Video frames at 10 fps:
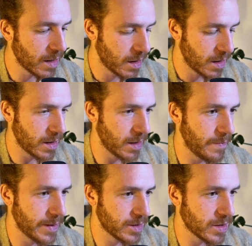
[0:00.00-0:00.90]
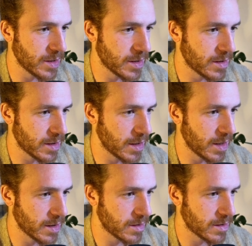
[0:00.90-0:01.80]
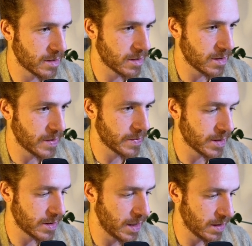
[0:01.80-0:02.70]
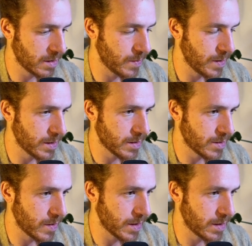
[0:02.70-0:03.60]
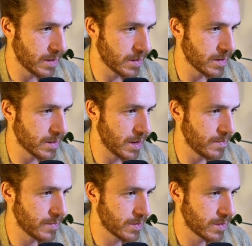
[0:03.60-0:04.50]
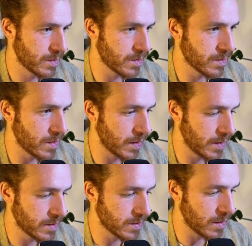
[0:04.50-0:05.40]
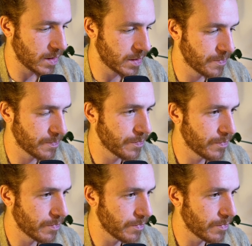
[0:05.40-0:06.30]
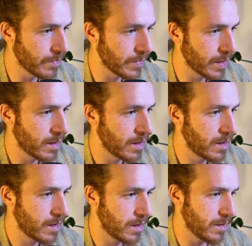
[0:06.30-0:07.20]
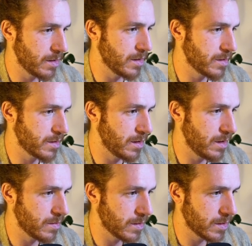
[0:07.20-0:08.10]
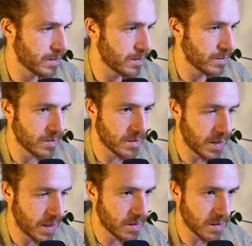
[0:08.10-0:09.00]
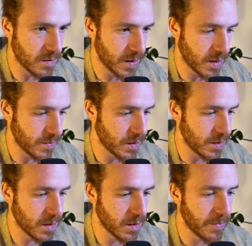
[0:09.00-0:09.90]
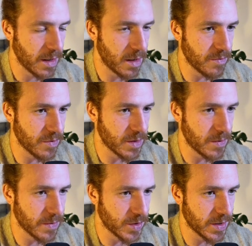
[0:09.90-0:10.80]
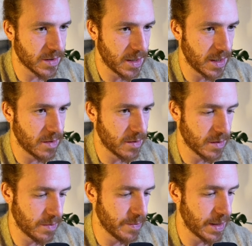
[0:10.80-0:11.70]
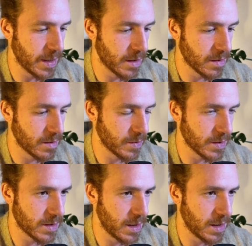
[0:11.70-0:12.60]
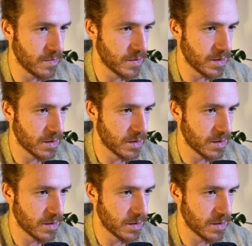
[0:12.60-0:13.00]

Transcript: And I'll match this against our state where the socket is the same. So socket. And this equals to state so that we can return it. And for now, we'll just say logger debug received